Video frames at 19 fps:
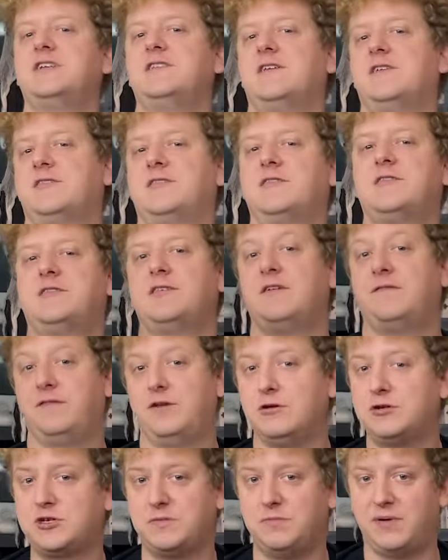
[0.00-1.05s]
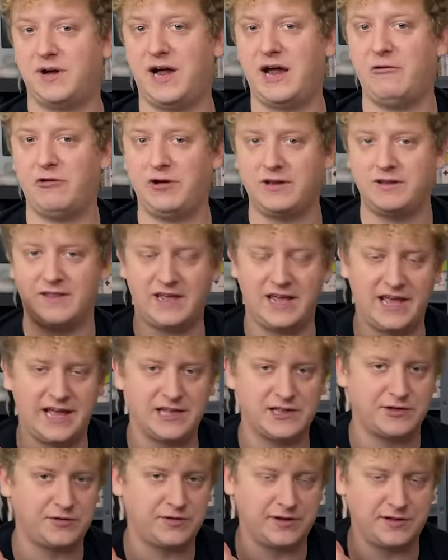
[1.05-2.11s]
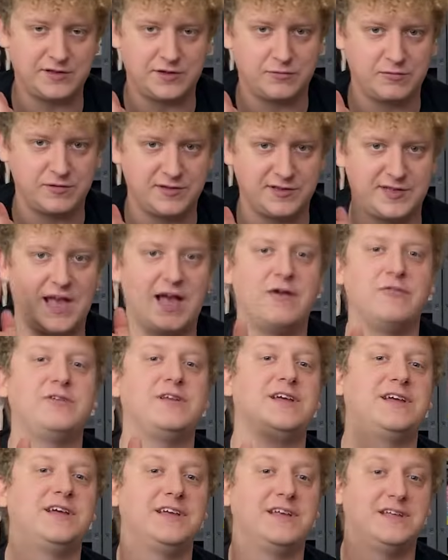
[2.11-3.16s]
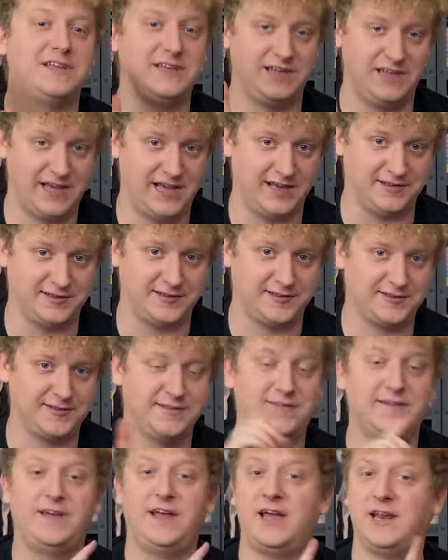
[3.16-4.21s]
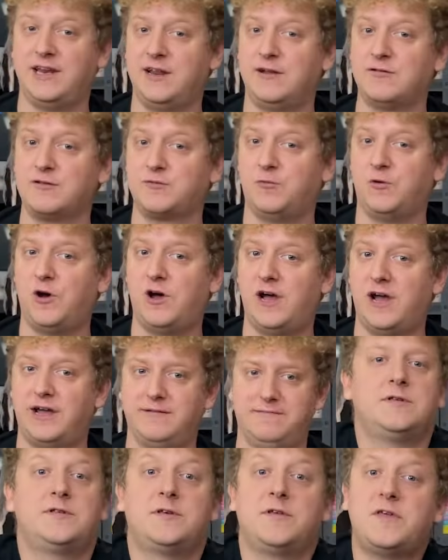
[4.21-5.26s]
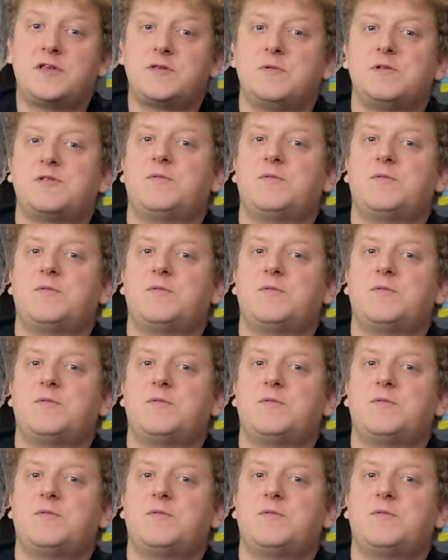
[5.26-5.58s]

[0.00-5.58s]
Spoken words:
this to see if you should buy one, the answer is a resounding yes. And here's why. So this one's